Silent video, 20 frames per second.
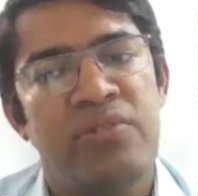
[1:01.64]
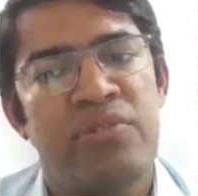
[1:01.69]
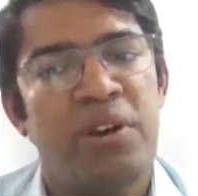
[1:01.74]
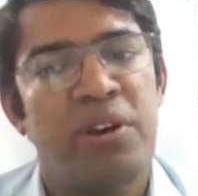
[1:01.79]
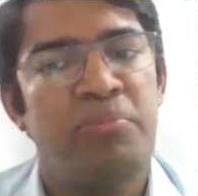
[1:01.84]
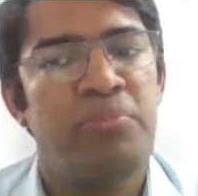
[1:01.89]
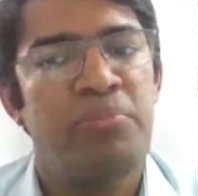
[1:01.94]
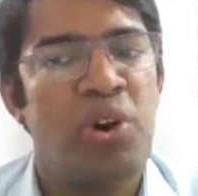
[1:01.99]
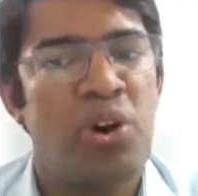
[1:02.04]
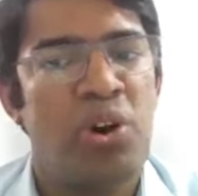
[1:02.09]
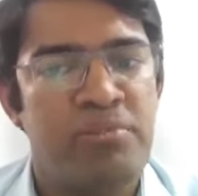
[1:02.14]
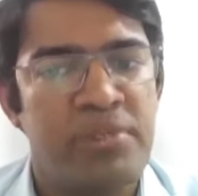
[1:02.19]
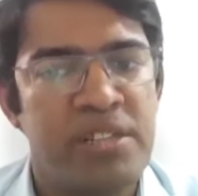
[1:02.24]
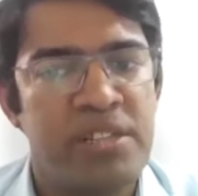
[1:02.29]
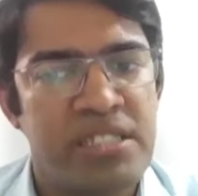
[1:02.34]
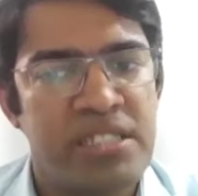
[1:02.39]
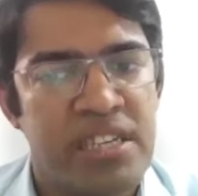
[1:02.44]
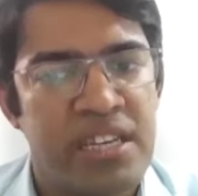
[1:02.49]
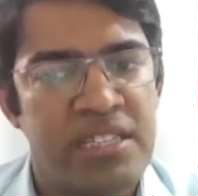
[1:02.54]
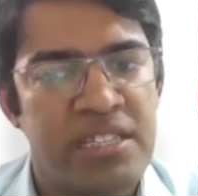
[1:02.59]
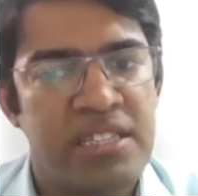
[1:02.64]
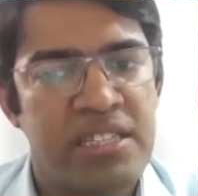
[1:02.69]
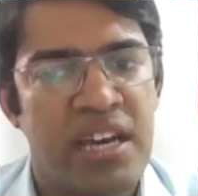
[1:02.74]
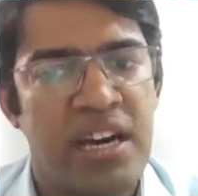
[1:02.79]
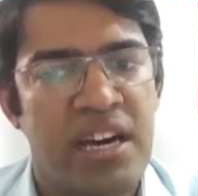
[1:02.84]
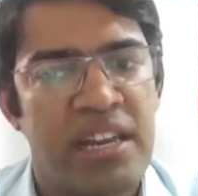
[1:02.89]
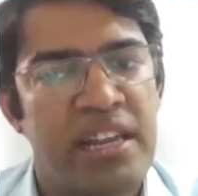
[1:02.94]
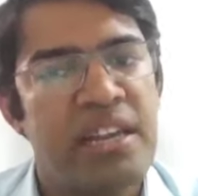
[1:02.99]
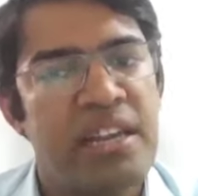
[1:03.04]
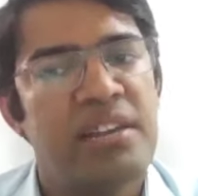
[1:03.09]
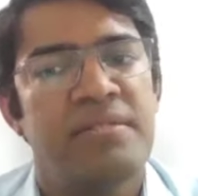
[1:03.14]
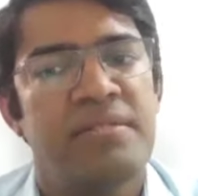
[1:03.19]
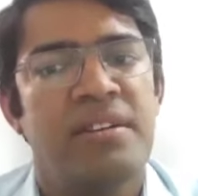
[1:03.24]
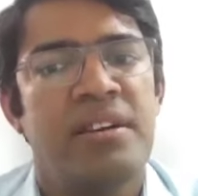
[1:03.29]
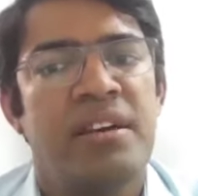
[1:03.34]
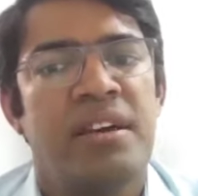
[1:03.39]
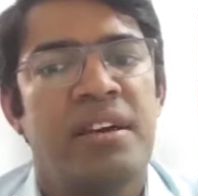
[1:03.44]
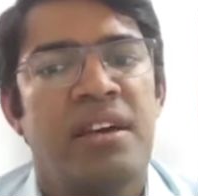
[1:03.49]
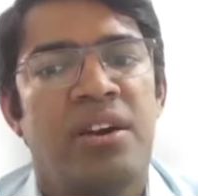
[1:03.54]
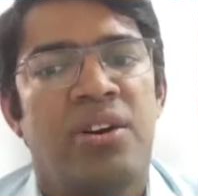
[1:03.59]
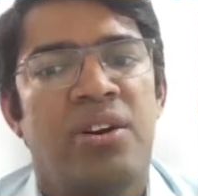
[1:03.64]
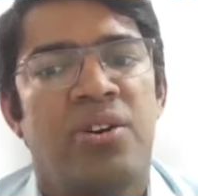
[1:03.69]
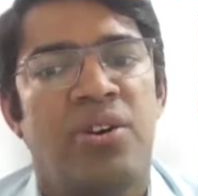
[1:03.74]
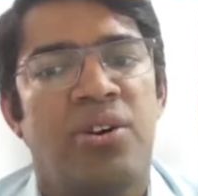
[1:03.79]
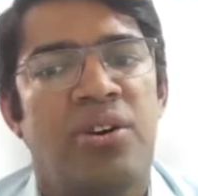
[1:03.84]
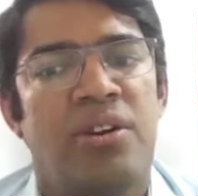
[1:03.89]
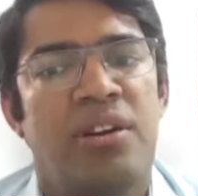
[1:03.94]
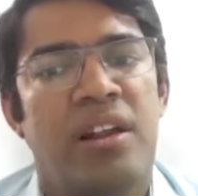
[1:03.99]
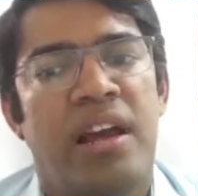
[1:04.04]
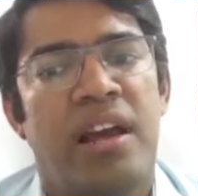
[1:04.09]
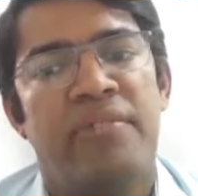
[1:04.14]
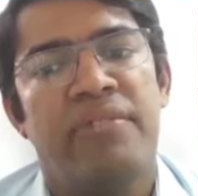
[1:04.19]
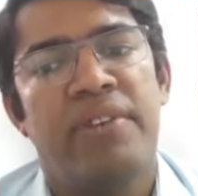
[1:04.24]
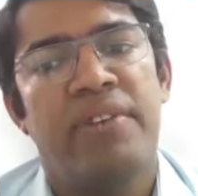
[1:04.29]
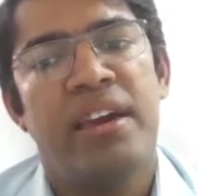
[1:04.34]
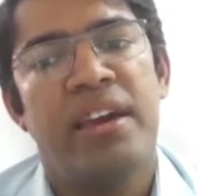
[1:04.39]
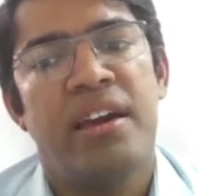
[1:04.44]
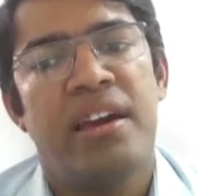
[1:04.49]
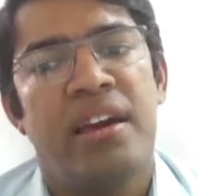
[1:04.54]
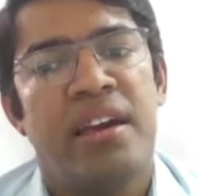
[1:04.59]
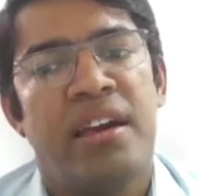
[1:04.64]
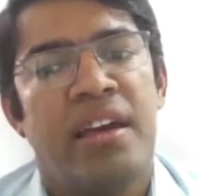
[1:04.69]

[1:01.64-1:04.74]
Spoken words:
of abnormal skin scarring, or having